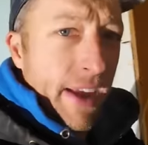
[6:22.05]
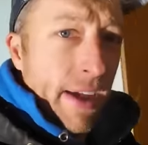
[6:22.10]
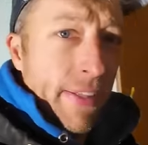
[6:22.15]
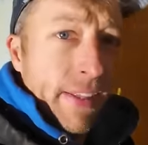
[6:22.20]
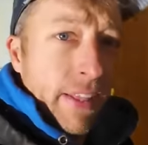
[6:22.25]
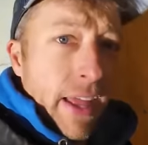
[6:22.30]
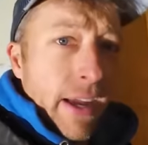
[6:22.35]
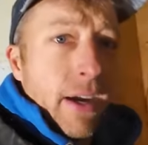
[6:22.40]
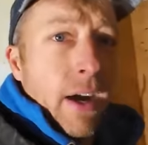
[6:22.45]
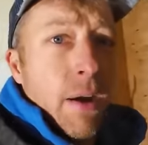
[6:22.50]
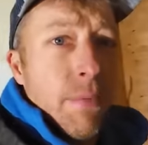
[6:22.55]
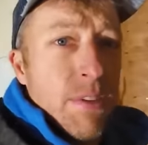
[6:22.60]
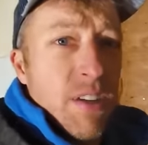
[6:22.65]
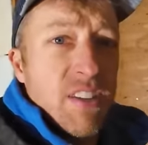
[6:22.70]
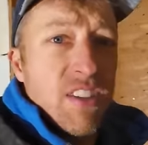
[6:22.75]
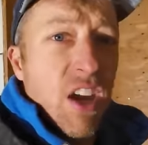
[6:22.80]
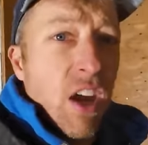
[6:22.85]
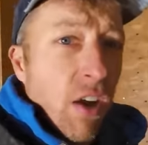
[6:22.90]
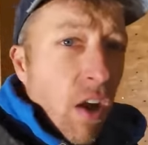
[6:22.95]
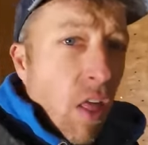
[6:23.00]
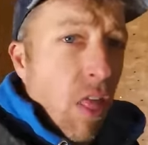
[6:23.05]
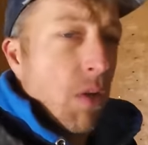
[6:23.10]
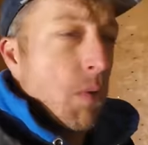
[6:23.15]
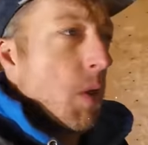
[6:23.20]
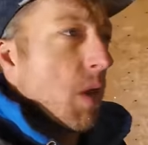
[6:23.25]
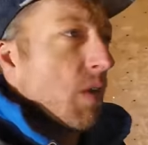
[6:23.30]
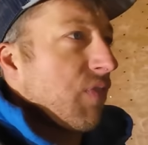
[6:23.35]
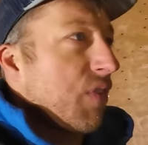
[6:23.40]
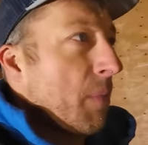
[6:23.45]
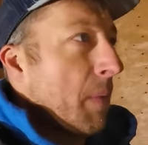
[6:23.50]
now the Legarms has done all the
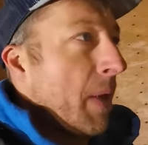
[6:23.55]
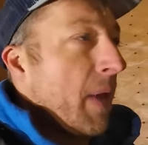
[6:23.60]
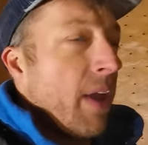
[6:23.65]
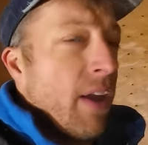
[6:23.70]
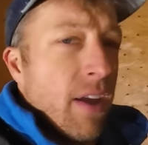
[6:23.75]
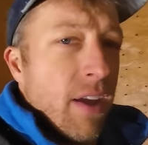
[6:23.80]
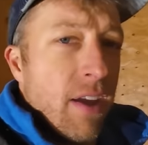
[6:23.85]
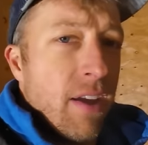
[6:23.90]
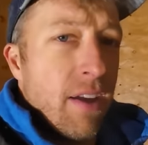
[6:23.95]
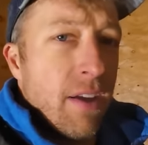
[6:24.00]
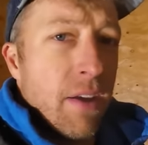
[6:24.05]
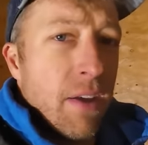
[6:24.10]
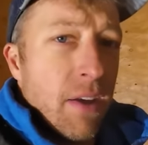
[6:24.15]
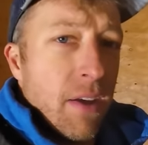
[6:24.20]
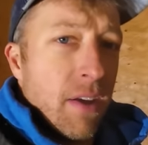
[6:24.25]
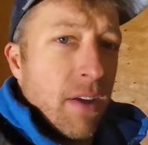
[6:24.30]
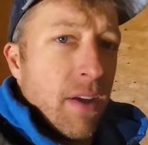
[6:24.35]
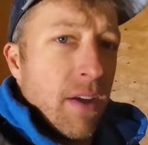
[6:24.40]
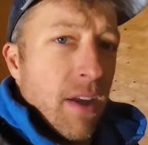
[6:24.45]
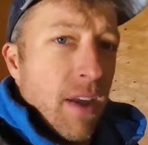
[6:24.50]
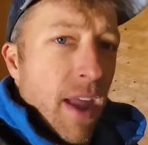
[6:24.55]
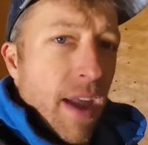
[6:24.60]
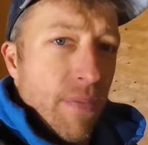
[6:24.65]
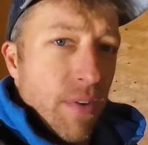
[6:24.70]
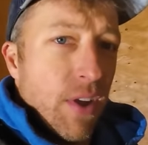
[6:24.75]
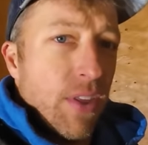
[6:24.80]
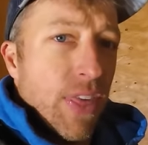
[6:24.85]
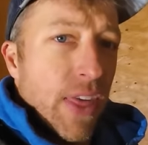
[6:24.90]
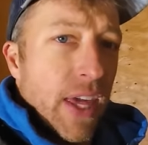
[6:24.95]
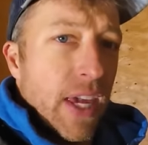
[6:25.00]
work for me.
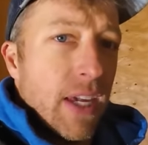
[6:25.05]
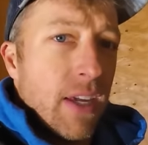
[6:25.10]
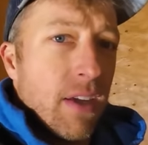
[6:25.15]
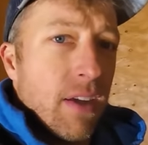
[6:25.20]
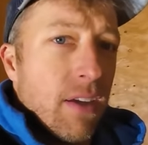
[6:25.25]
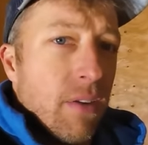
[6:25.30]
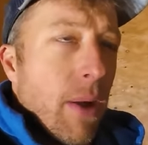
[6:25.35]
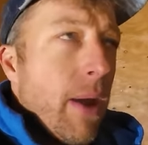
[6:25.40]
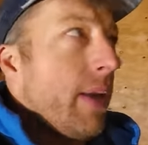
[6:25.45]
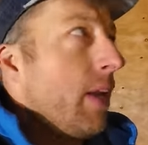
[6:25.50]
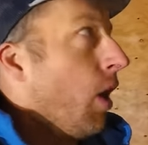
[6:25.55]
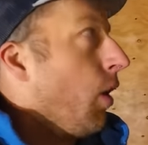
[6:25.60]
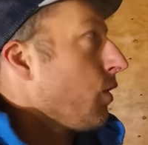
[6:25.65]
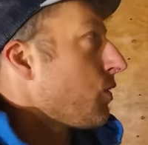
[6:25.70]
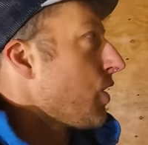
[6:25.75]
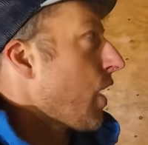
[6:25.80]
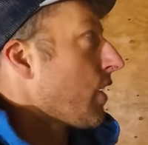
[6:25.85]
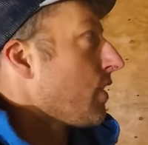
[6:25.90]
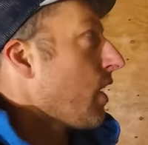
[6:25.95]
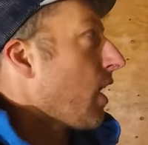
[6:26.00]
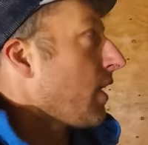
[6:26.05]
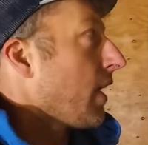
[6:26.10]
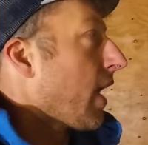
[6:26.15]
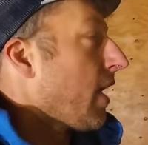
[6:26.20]
Everything. Wait, no, it's not done